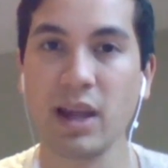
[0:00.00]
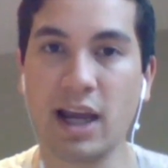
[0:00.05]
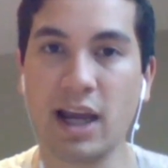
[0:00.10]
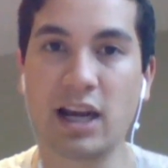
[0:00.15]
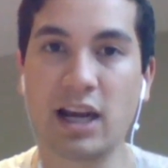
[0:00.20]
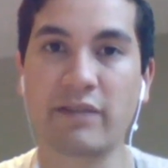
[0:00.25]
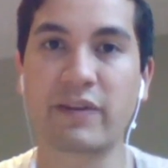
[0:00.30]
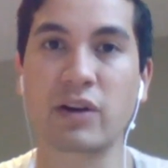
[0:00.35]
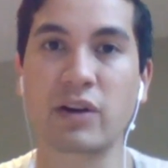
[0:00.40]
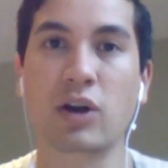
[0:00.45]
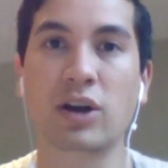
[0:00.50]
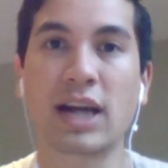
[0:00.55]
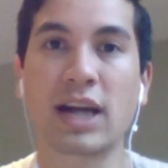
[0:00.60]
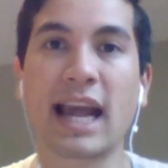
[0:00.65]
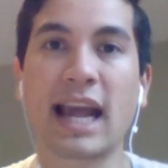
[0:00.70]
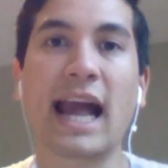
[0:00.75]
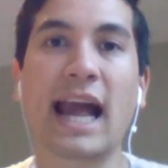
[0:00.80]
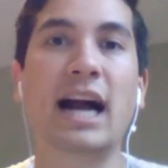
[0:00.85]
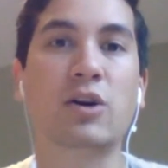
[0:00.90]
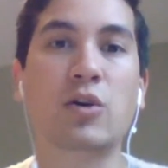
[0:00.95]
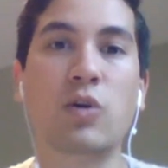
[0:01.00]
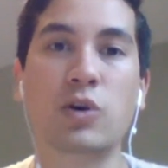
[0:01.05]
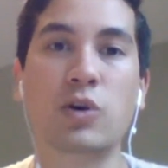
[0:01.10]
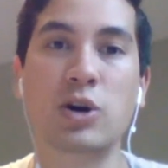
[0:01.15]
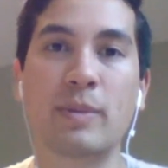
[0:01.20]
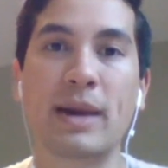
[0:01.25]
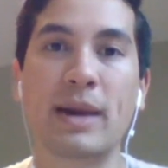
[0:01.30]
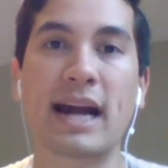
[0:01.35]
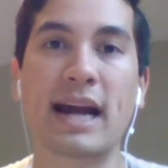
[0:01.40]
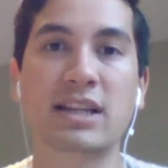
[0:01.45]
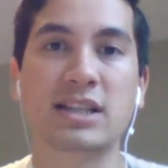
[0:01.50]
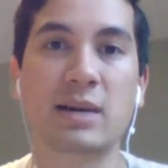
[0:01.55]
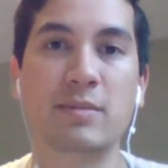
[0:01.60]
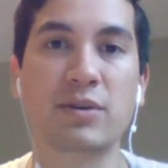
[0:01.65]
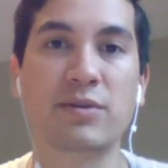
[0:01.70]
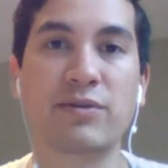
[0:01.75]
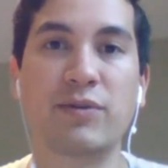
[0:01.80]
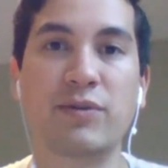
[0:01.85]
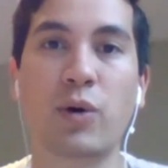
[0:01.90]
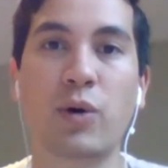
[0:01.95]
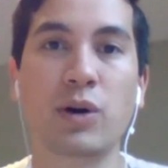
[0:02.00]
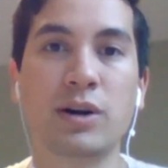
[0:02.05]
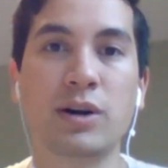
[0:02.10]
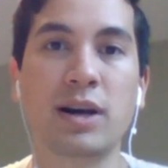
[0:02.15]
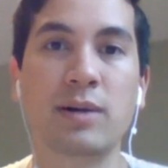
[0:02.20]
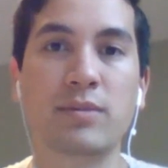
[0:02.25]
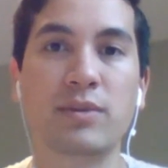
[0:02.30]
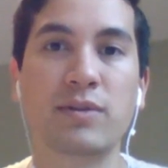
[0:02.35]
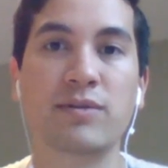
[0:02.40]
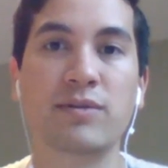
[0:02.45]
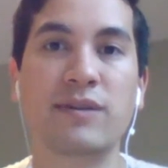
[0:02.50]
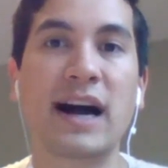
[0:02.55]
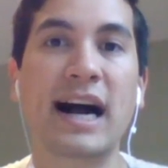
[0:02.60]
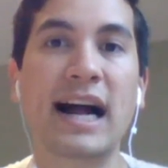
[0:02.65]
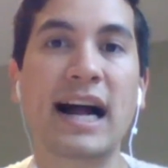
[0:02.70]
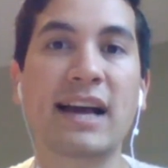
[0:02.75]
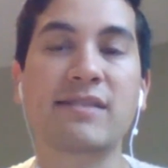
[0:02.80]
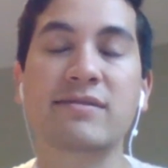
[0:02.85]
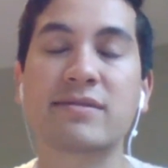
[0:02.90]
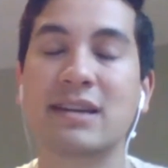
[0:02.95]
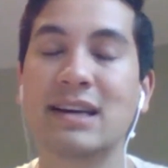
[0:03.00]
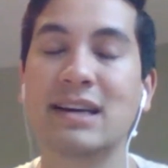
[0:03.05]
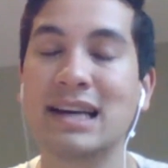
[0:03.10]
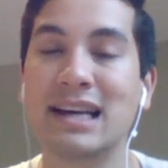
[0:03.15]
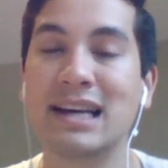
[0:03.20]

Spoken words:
And if you're looking at cornerbacks number 4 and number 5,